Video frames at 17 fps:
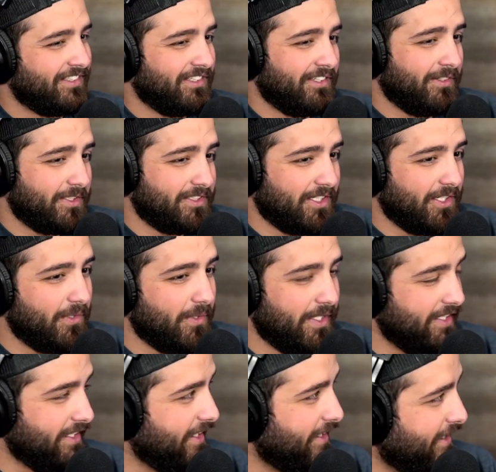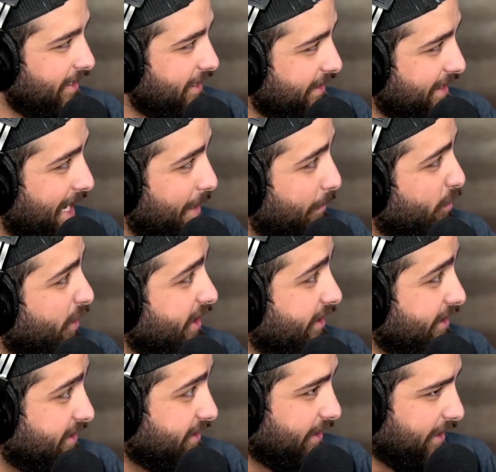So, and at that point,
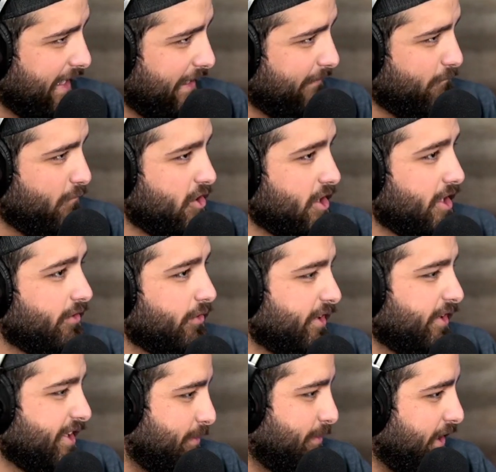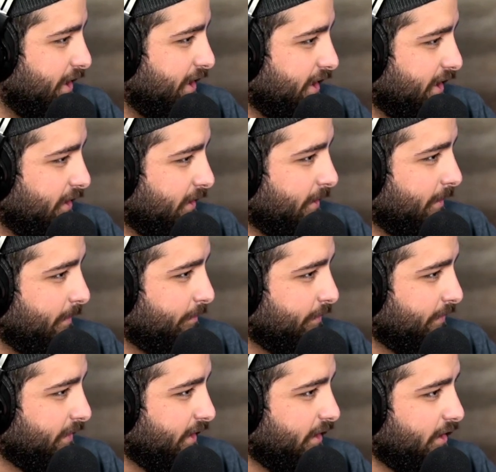listen, like, generally speaking,
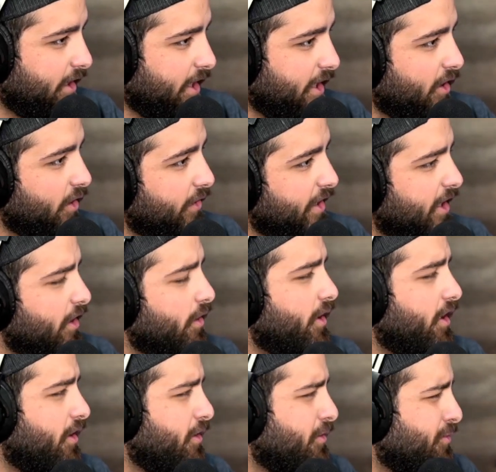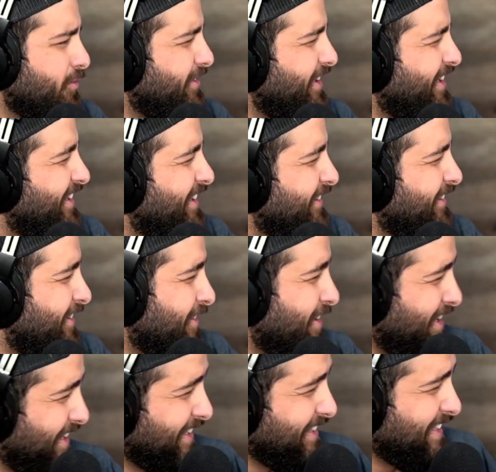they go, oh, like, they're
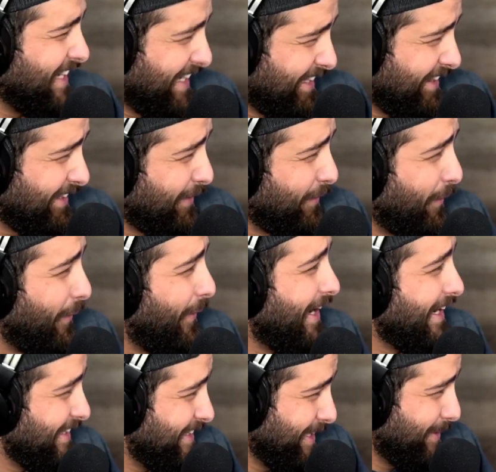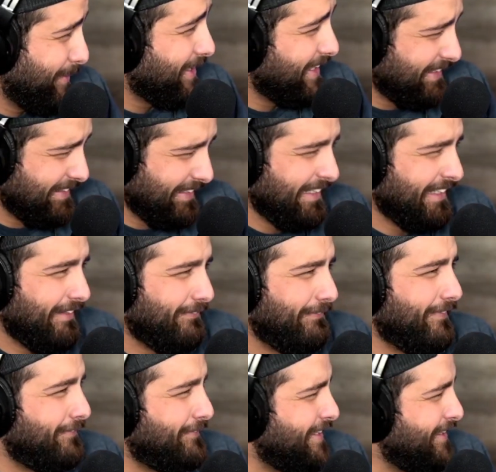not going to take anything crazy, but like 10 to
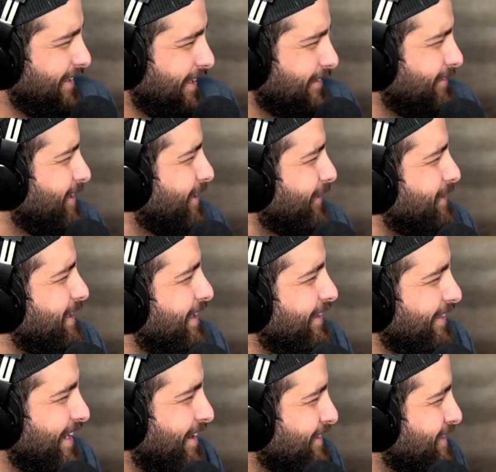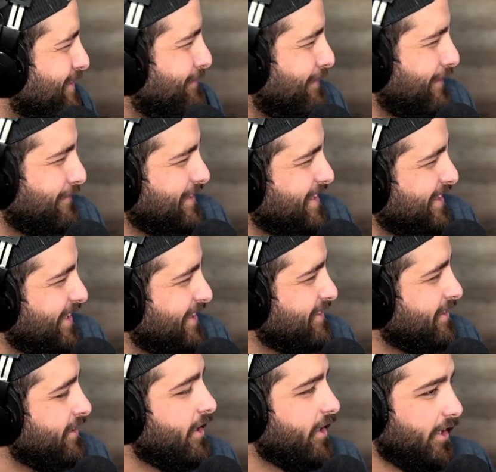15, like, you know, 10,000, 15,000.
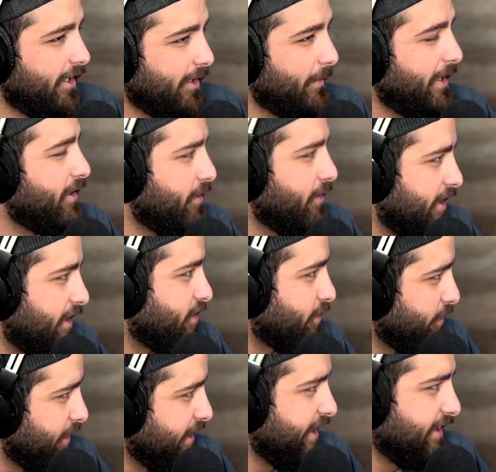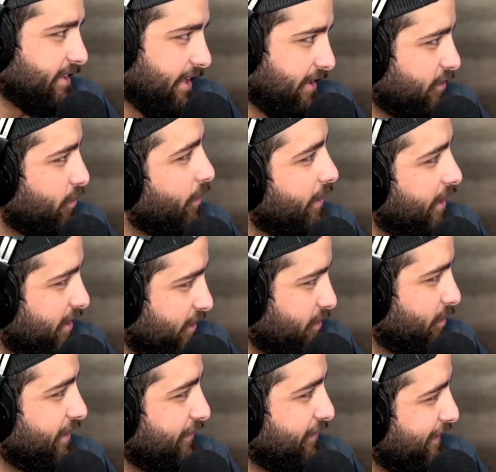And I'm like, okay, so really it's like 20 to
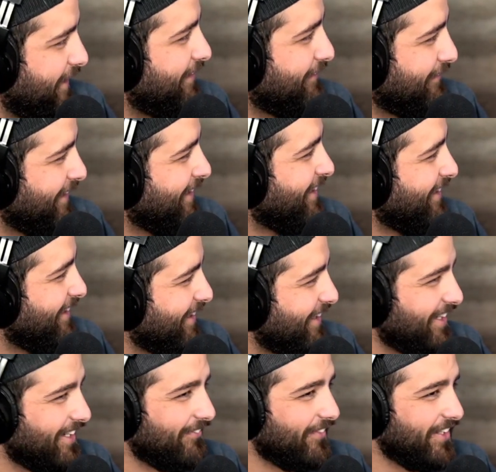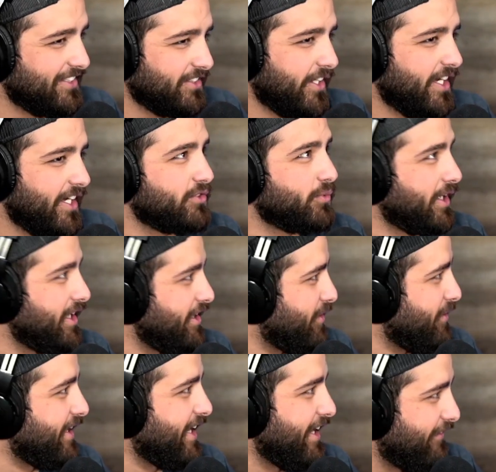25. And I'm like, so that's when I know
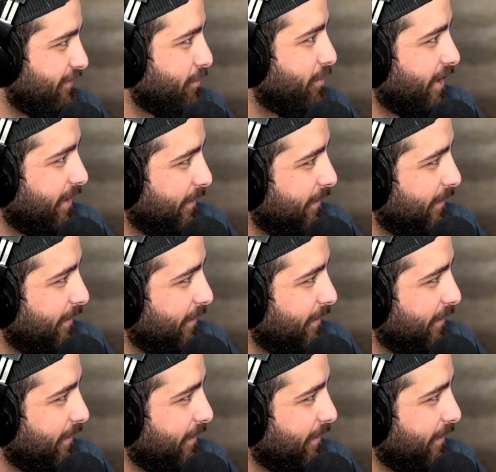what I have to play with.